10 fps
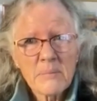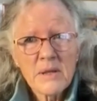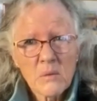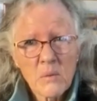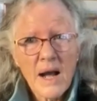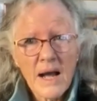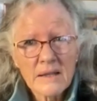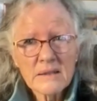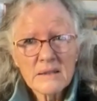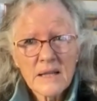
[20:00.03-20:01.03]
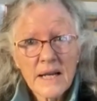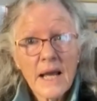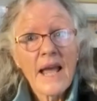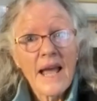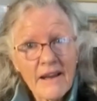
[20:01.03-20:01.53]
me a while, and
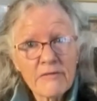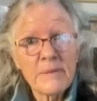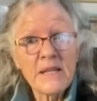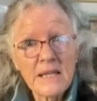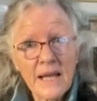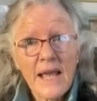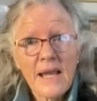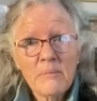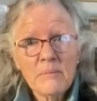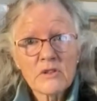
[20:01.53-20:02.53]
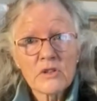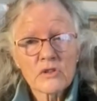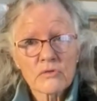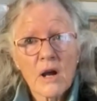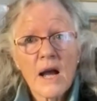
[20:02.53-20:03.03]
I have been game to
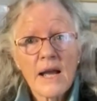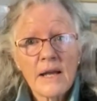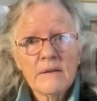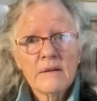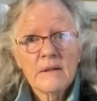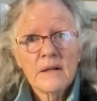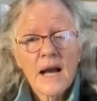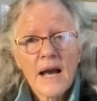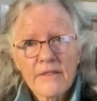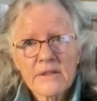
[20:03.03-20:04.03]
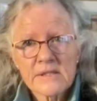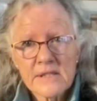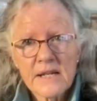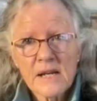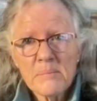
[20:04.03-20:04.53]
try other
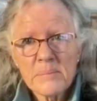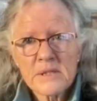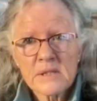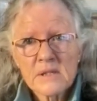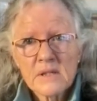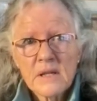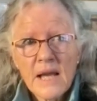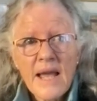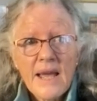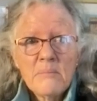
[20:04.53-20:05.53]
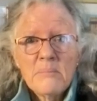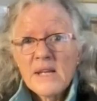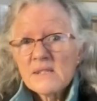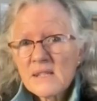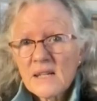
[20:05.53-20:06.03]
setups. And
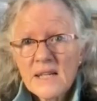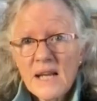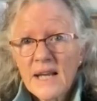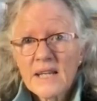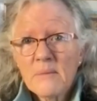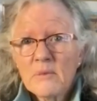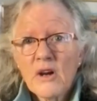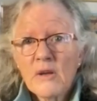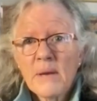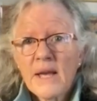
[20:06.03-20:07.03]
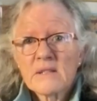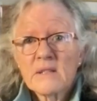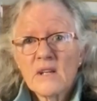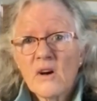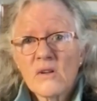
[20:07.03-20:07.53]
basically, I keep going back to
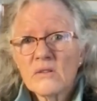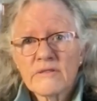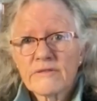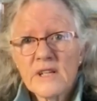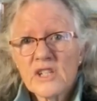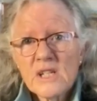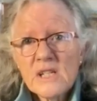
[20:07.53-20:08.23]
the old French